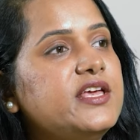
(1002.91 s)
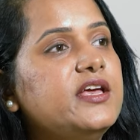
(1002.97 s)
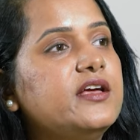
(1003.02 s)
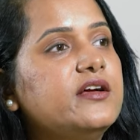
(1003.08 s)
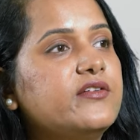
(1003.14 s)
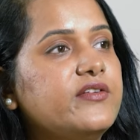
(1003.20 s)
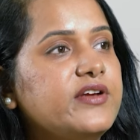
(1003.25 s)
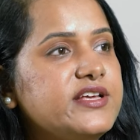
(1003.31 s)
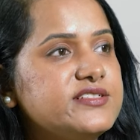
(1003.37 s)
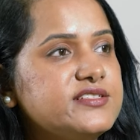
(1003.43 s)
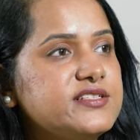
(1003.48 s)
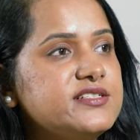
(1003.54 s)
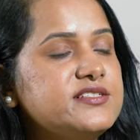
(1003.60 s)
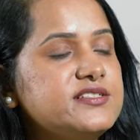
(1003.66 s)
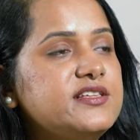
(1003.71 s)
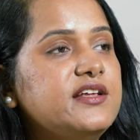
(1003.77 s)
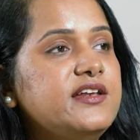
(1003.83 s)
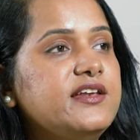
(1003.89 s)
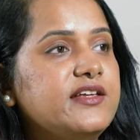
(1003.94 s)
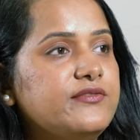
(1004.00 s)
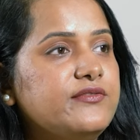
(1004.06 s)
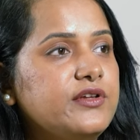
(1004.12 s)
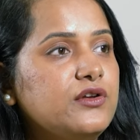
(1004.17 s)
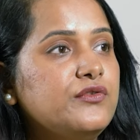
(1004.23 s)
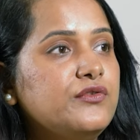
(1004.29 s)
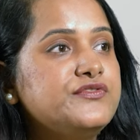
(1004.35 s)
increases the
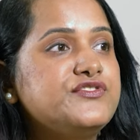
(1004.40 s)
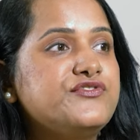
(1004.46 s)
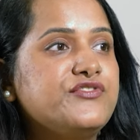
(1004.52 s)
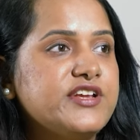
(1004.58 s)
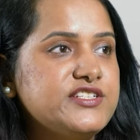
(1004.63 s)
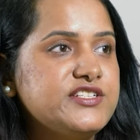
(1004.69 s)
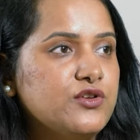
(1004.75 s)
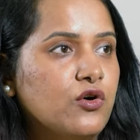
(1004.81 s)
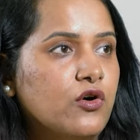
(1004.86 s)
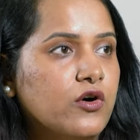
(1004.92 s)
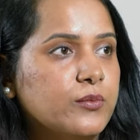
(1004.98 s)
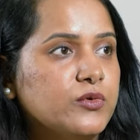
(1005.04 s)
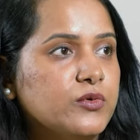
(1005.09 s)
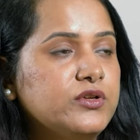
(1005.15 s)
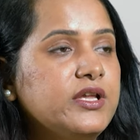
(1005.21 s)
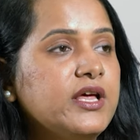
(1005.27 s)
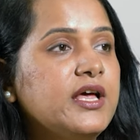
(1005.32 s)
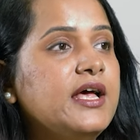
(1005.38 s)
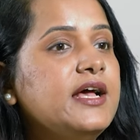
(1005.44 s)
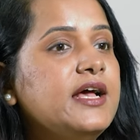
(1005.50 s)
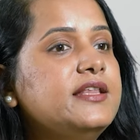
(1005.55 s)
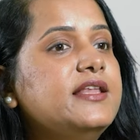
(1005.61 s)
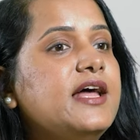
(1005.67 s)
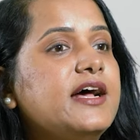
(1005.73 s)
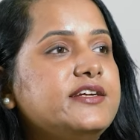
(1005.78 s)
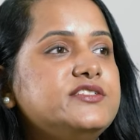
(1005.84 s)
level of stress hormone,
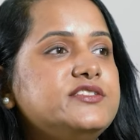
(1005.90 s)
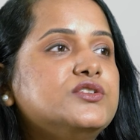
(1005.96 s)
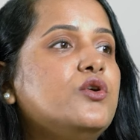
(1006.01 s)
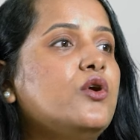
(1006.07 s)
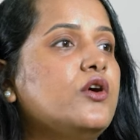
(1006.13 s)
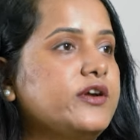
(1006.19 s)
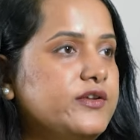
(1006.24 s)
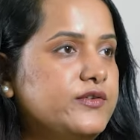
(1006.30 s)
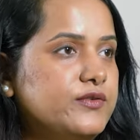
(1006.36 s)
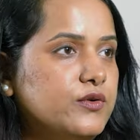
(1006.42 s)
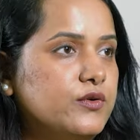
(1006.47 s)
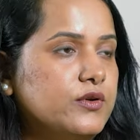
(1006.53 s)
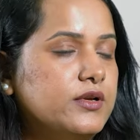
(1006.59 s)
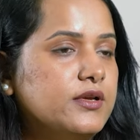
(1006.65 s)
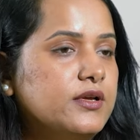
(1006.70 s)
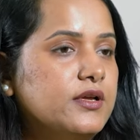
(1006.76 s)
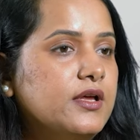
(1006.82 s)
that is cortisol.